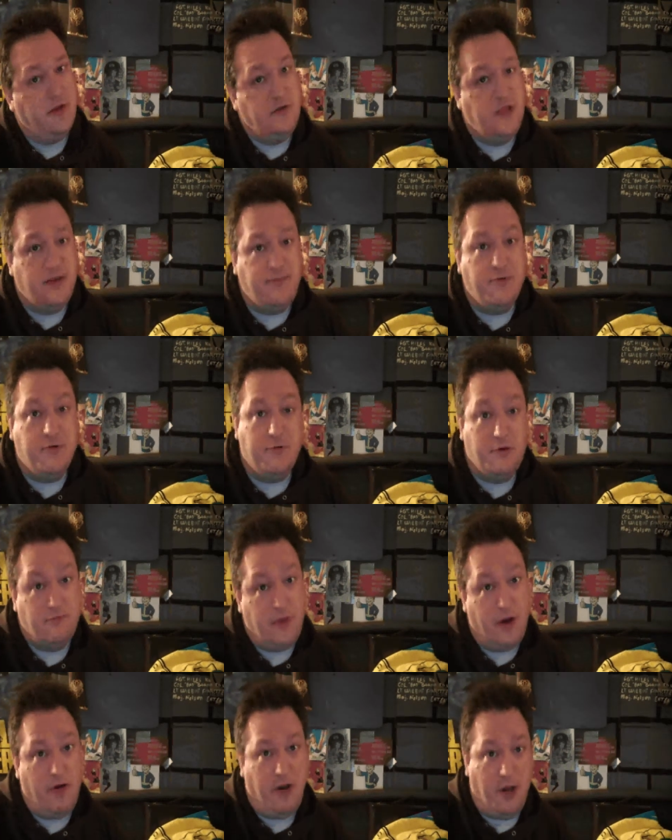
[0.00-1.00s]
typical
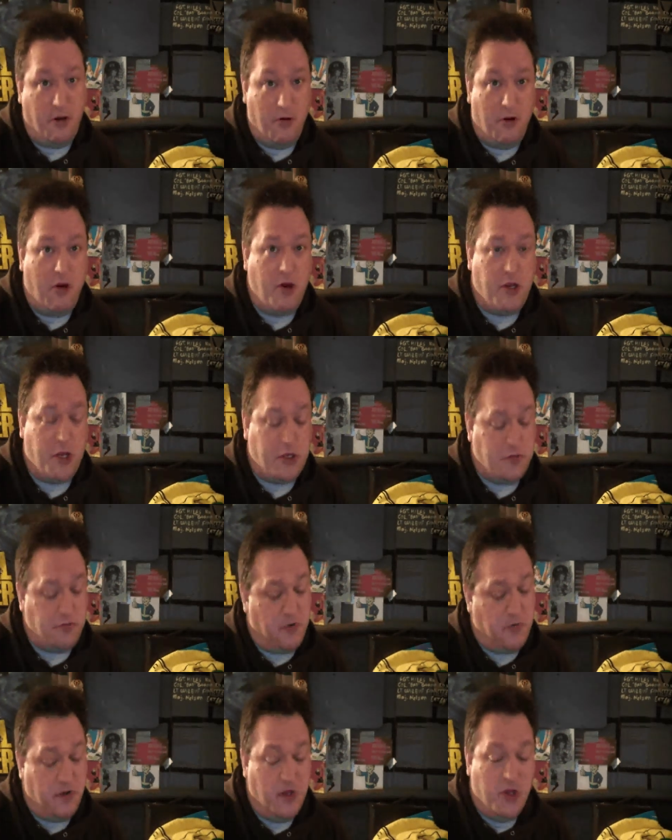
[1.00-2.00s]
American audience,
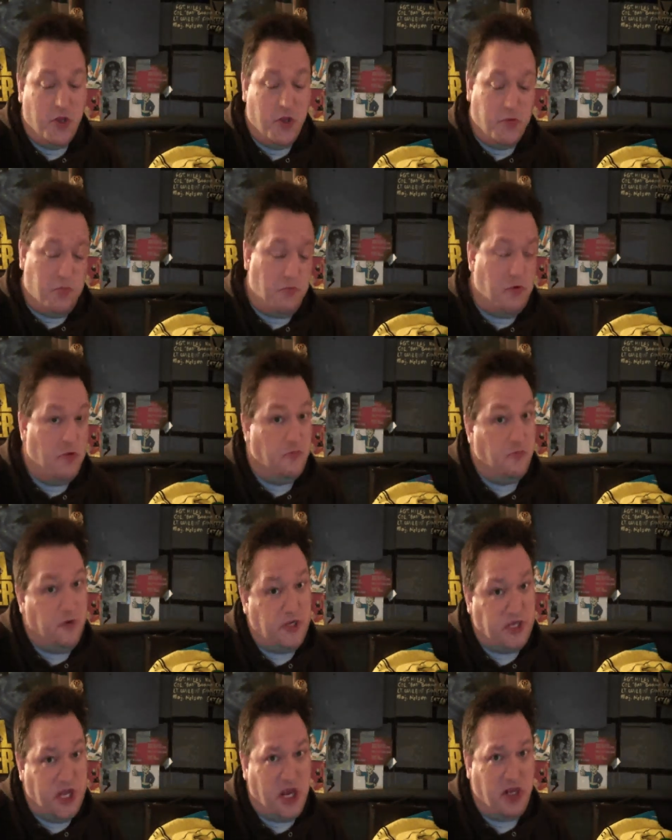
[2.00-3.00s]
well, we
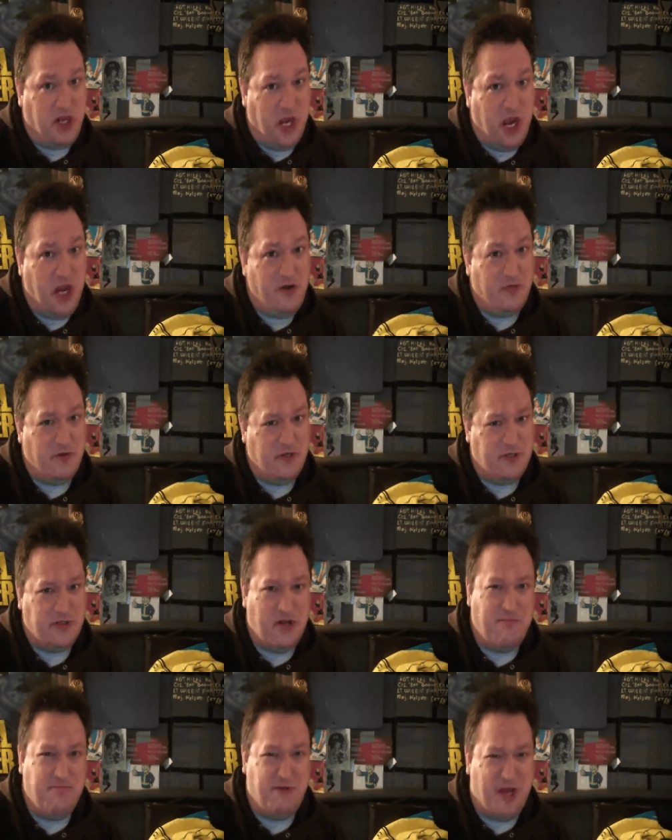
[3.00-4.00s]
can't handle the
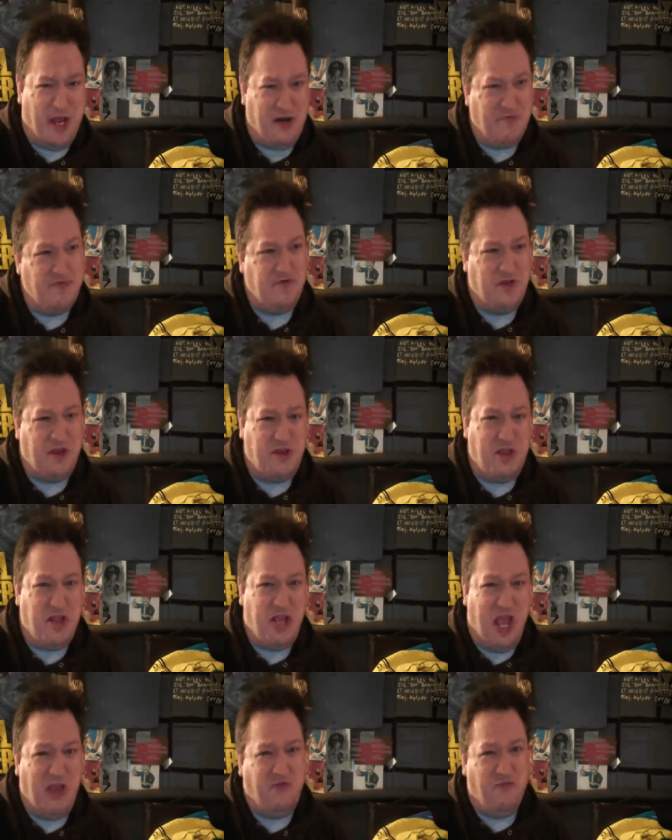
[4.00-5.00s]
subtitles. It,
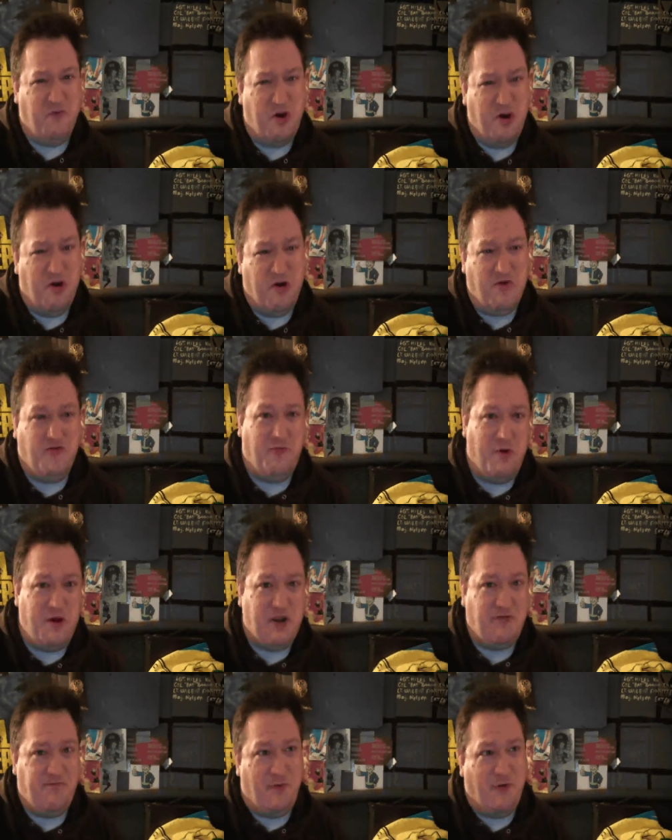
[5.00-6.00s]
has words. We're
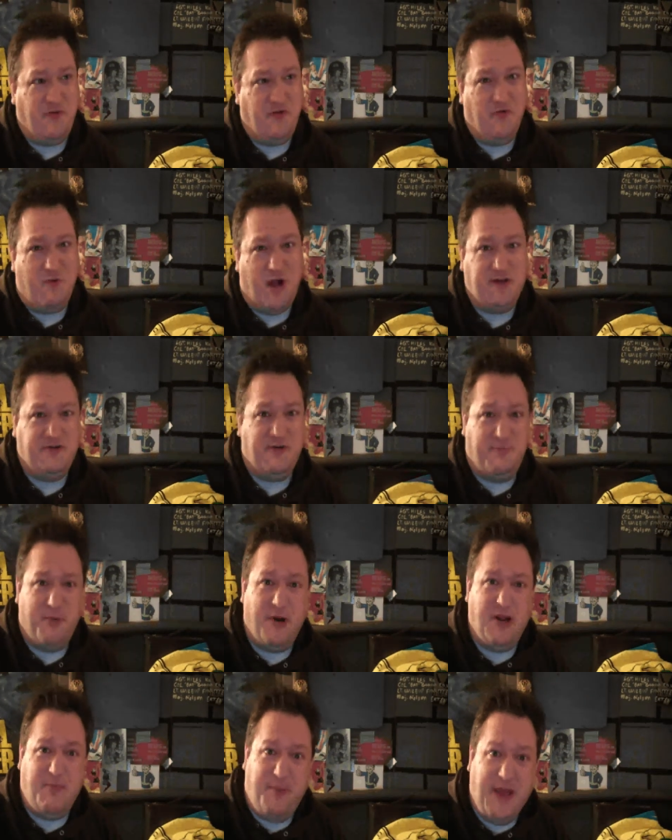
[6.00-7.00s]
just supposed to watch the
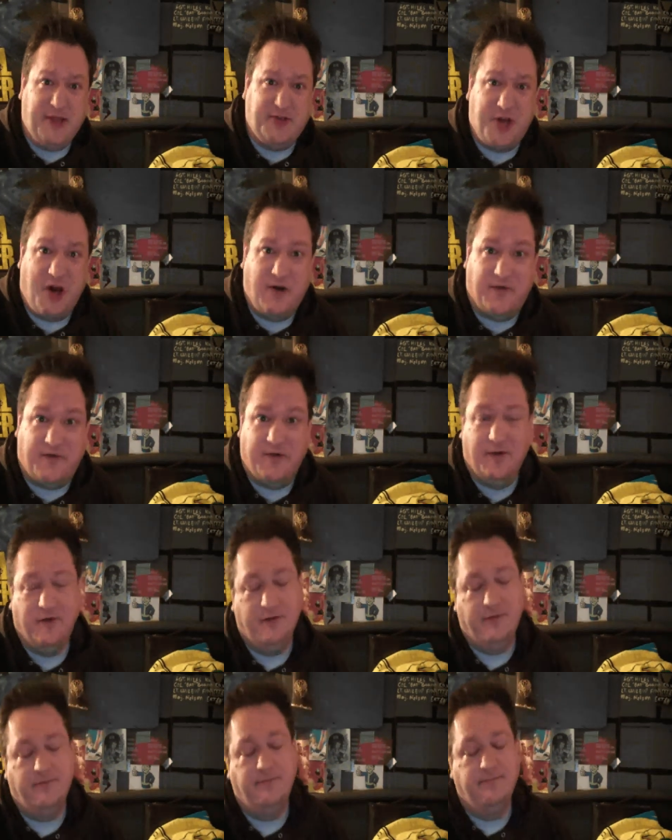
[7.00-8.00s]
pretty pictures.
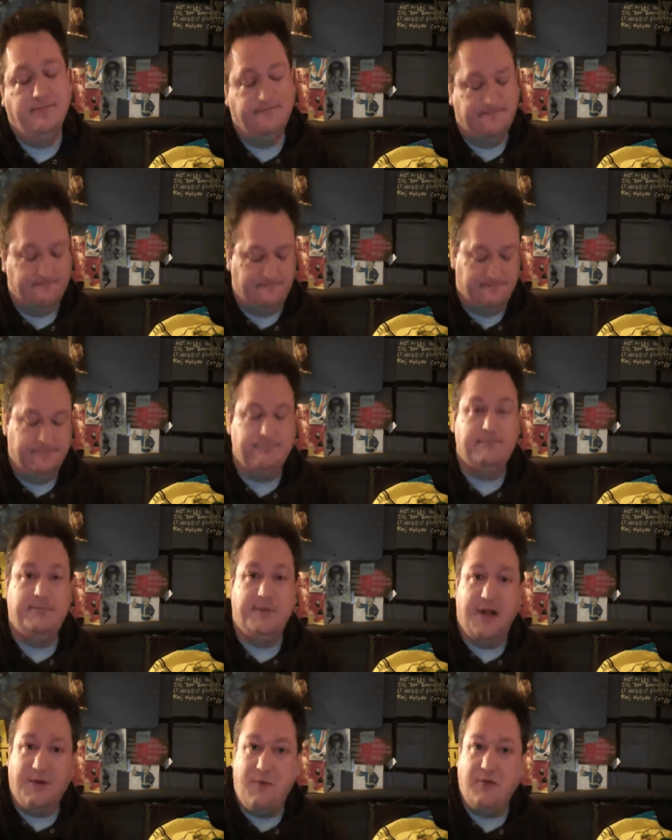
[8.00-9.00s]

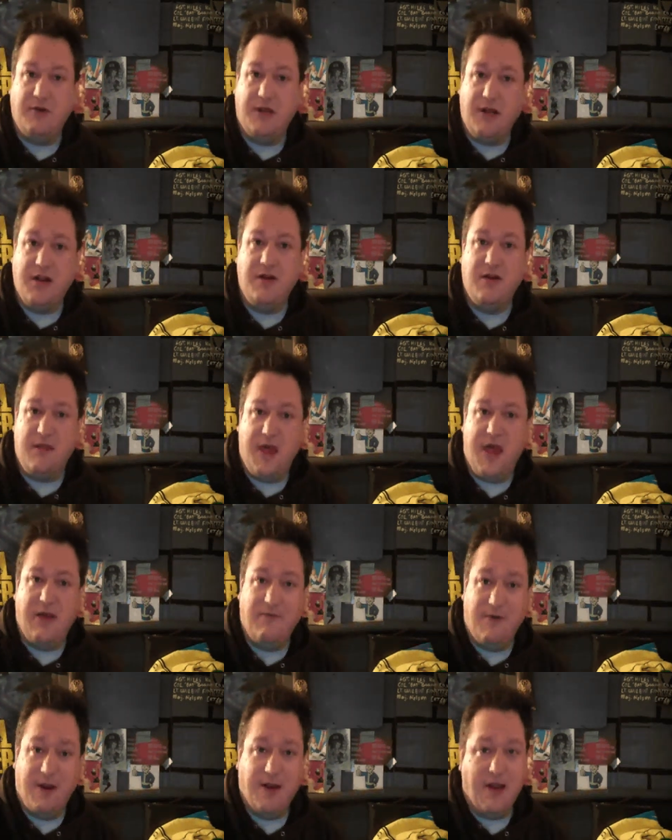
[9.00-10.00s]
But I won't get into
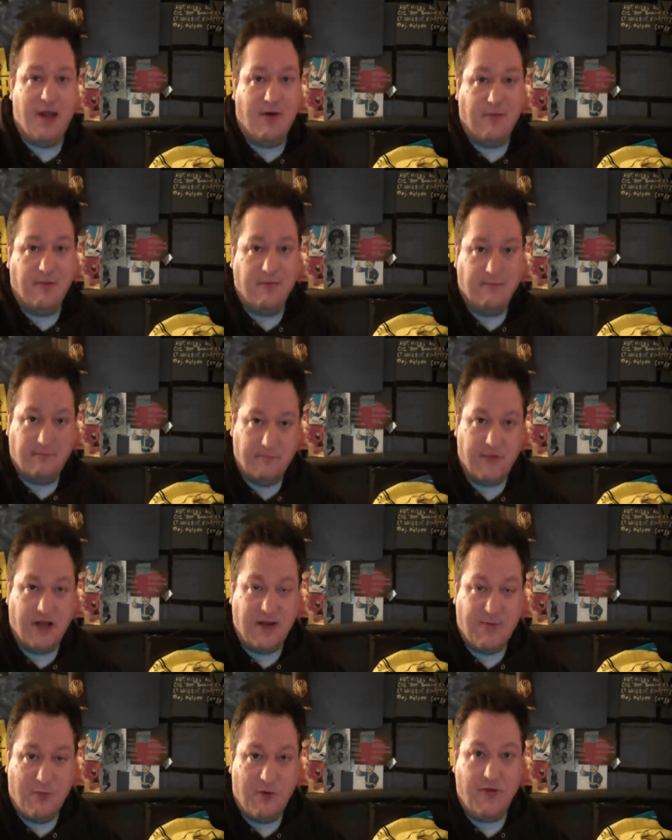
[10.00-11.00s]
that right now
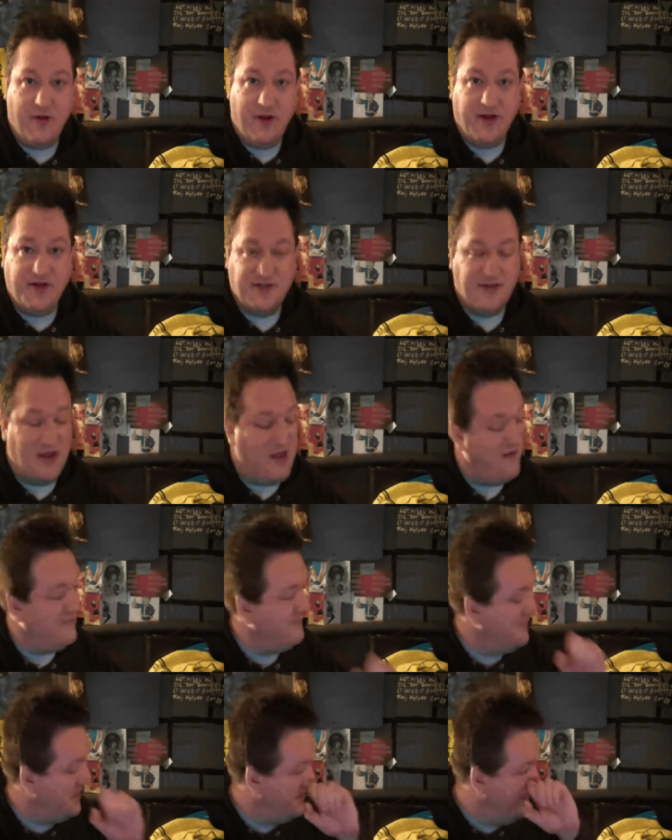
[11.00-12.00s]
any more than I just have.
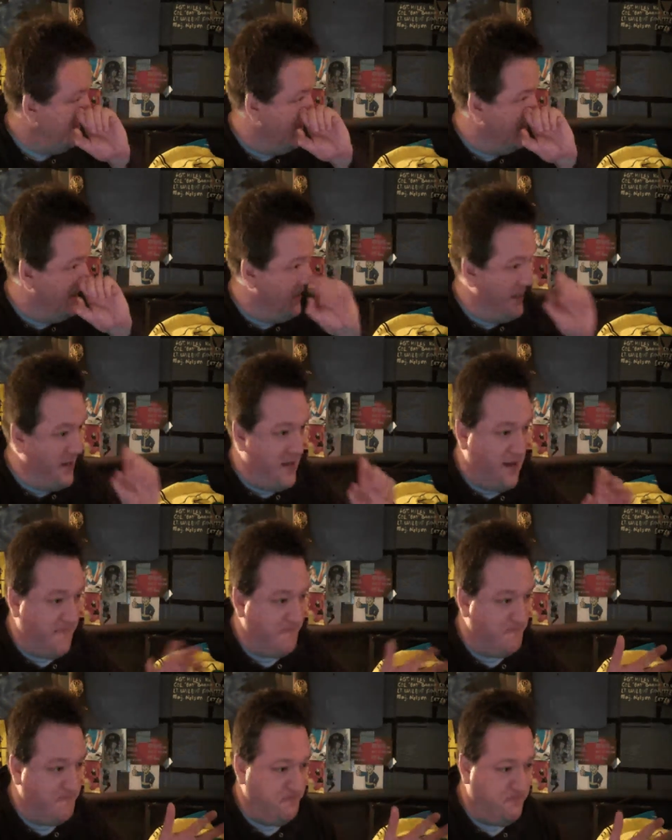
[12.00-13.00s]
But
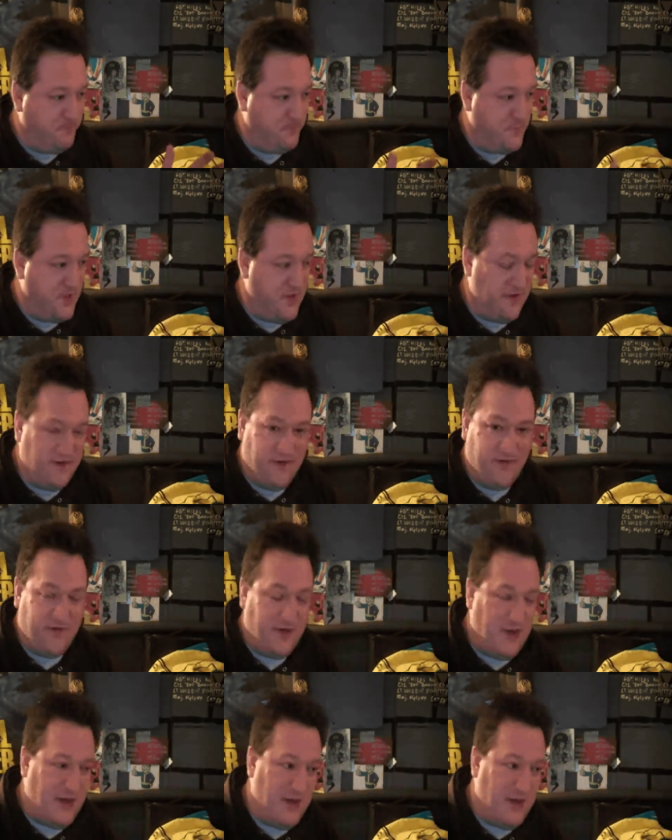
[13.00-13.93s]
um, this is